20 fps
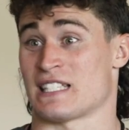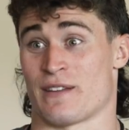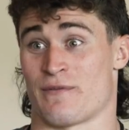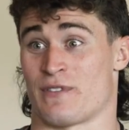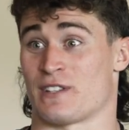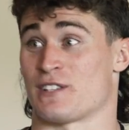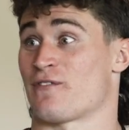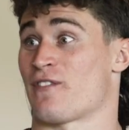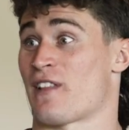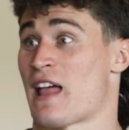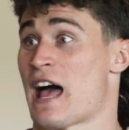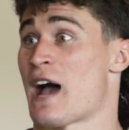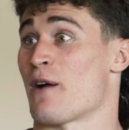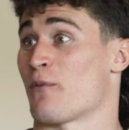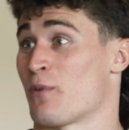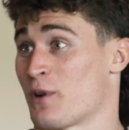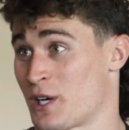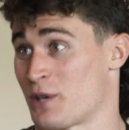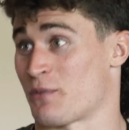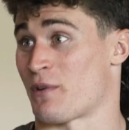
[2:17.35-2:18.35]
And if it's flat,
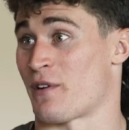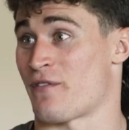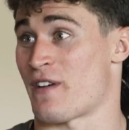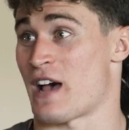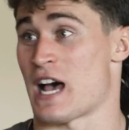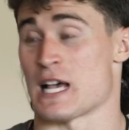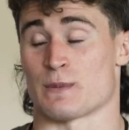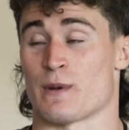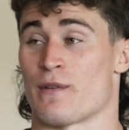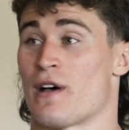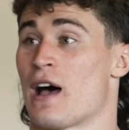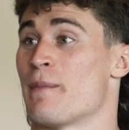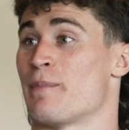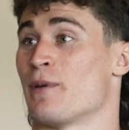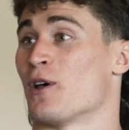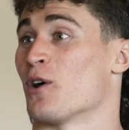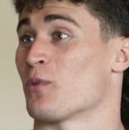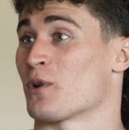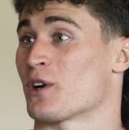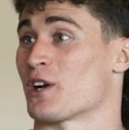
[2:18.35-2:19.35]
we're going to run fast. But
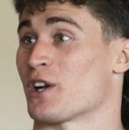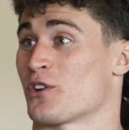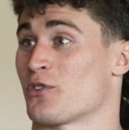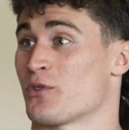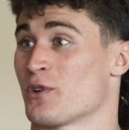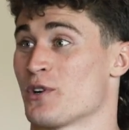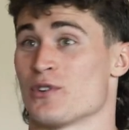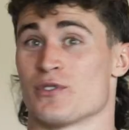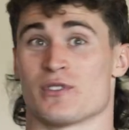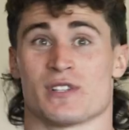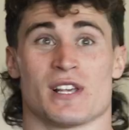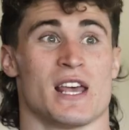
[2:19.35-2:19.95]
uphill, we're going to cruise.